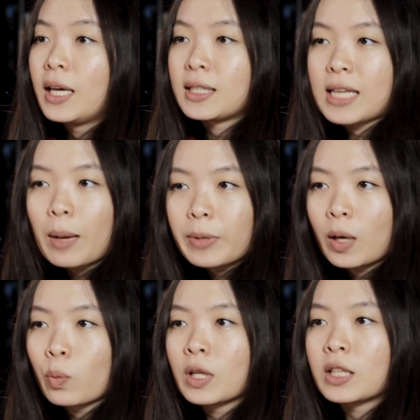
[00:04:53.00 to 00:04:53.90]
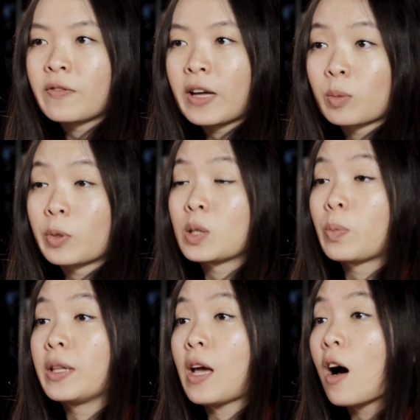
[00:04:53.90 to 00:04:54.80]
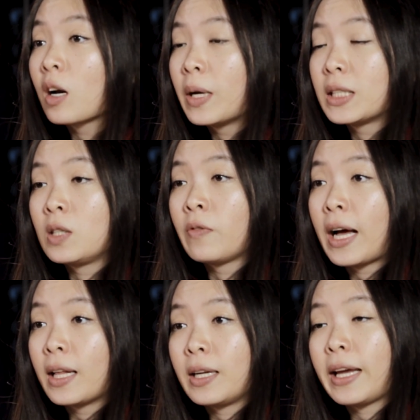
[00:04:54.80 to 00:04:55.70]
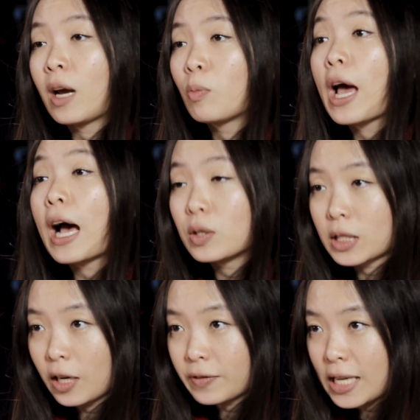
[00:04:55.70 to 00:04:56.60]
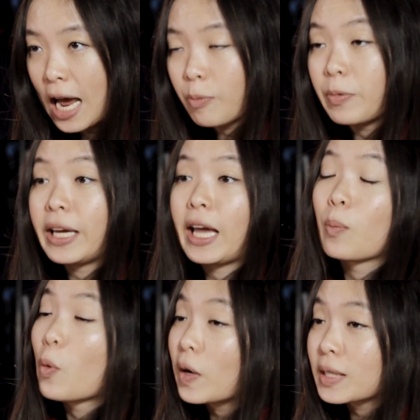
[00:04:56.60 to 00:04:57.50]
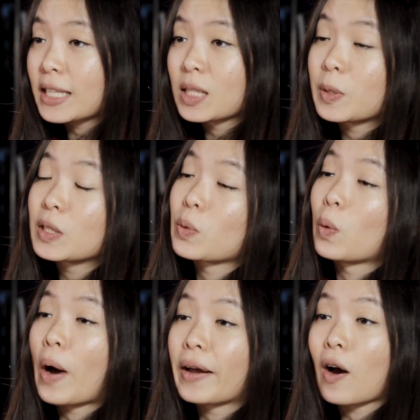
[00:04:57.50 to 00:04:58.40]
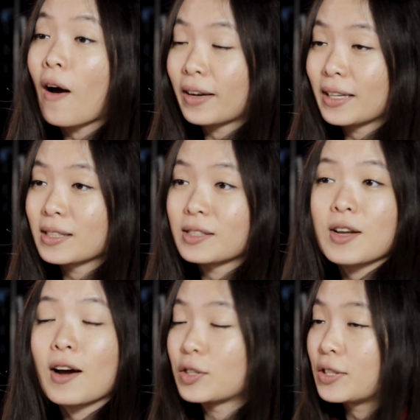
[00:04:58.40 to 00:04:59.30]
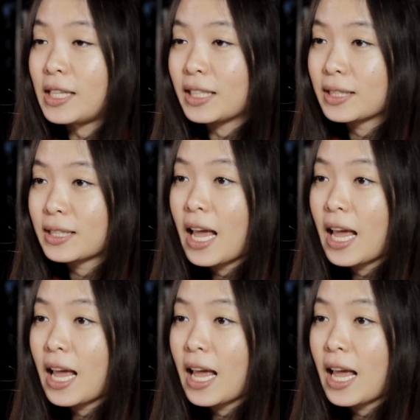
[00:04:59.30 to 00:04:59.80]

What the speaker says: SnapKit will let developers bring the augmented reality camera outside of Snap, making it more accessible to a wider audience, not just teens.